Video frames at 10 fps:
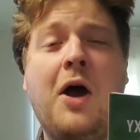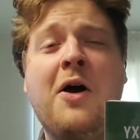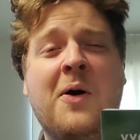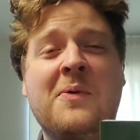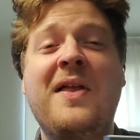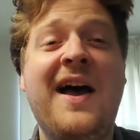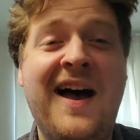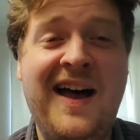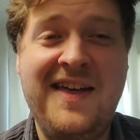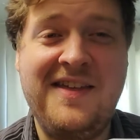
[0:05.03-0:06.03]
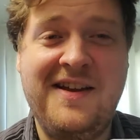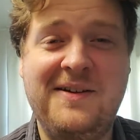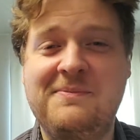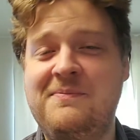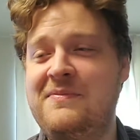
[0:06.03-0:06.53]
Oh, hi there.
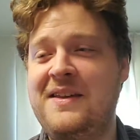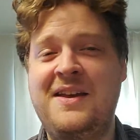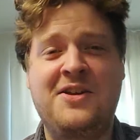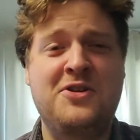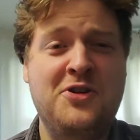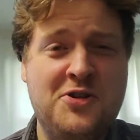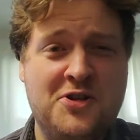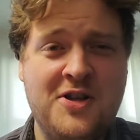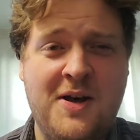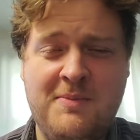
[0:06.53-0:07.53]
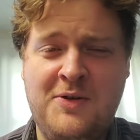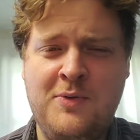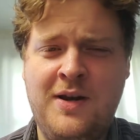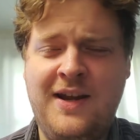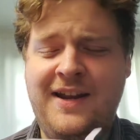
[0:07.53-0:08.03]
You just caught me
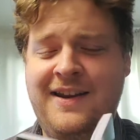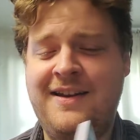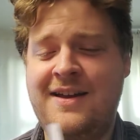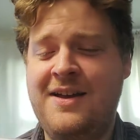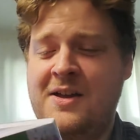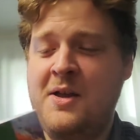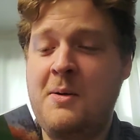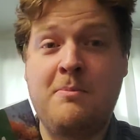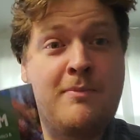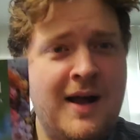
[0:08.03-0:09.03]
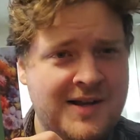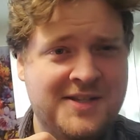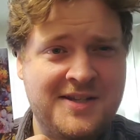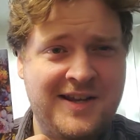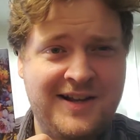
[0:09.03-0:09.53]
reading uh,
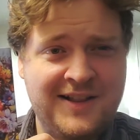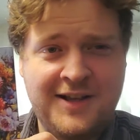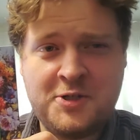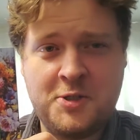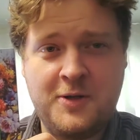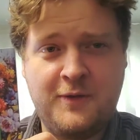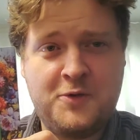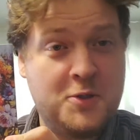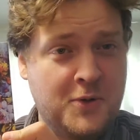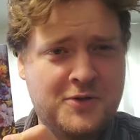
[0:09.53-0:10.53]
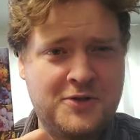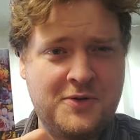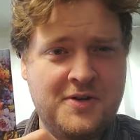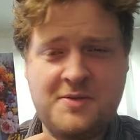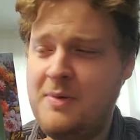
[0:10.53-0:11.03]
Moxie, a collection of short
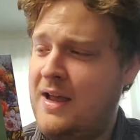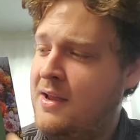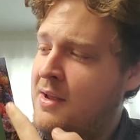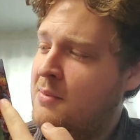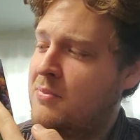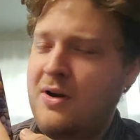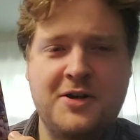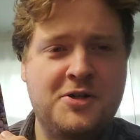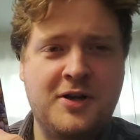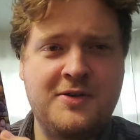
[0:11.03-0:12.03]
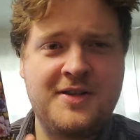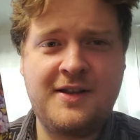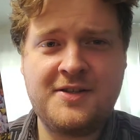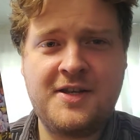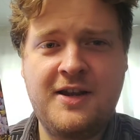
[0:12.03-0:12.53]
stories by Brian Charles
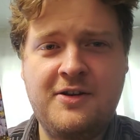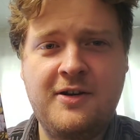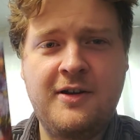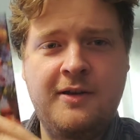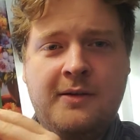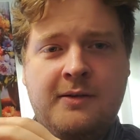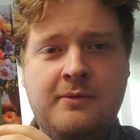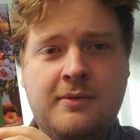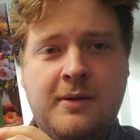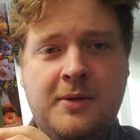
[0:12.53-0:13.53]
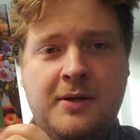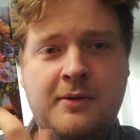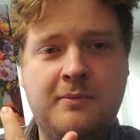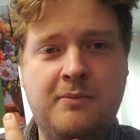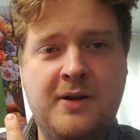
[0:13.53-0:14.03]
Alexander. I mean,
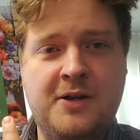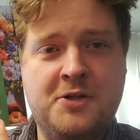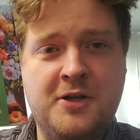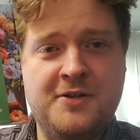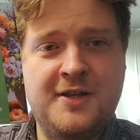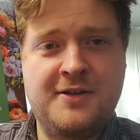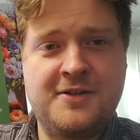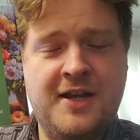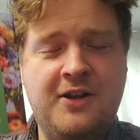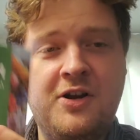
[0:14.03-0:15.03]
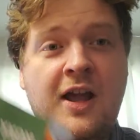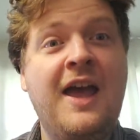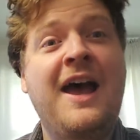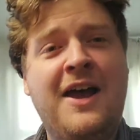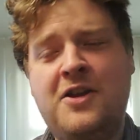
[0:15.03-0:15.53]
Brian Charles Alexander.
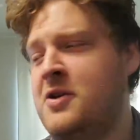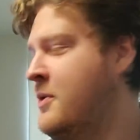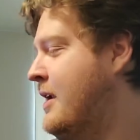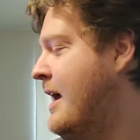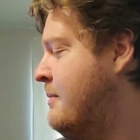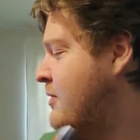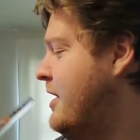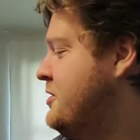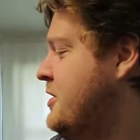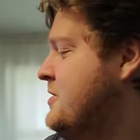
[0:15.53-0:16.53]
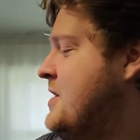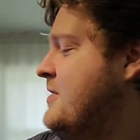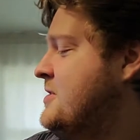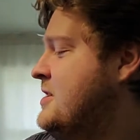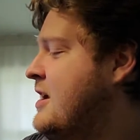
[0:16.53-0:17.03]
How you doing? I'm Brian Charles
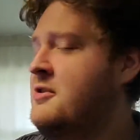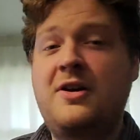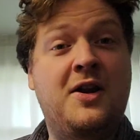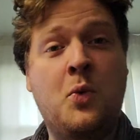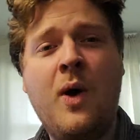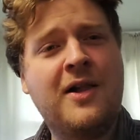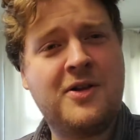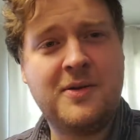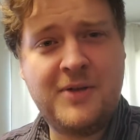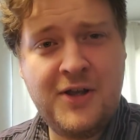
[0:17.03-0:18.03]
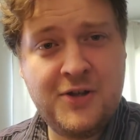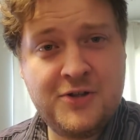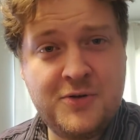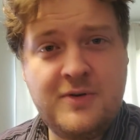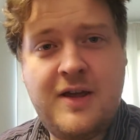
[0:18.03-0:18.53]
Alexander, and welcome
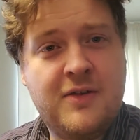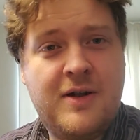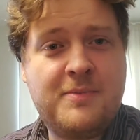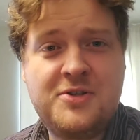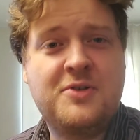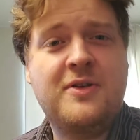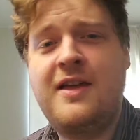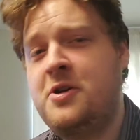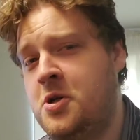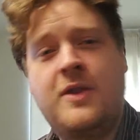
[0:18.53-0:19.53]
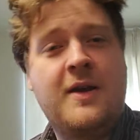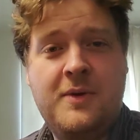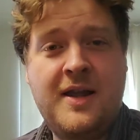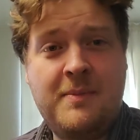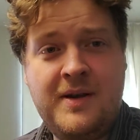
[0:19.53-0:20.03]
to another episode of that show that will
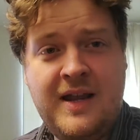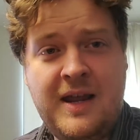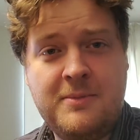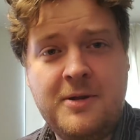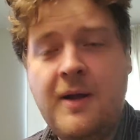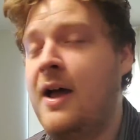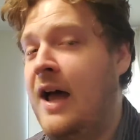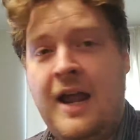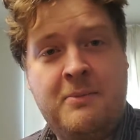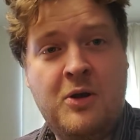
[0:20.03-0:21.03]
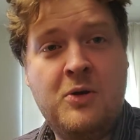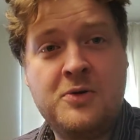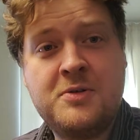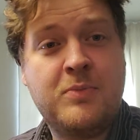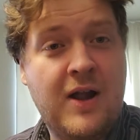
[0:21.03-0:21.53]
not be named. I am your
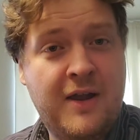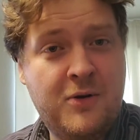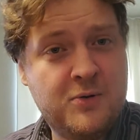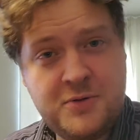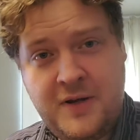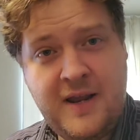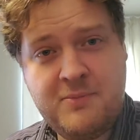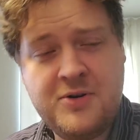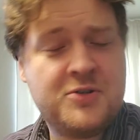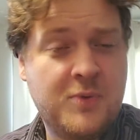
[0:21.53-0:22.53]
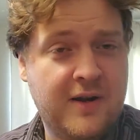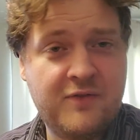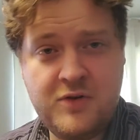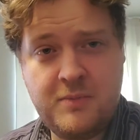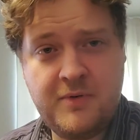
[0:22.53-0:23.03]
host, Brian, or Two Game Prince,
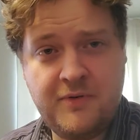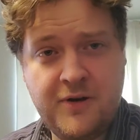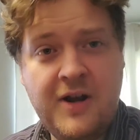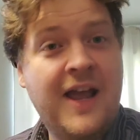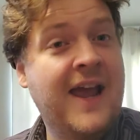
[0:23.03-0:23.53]
whatever you prefer.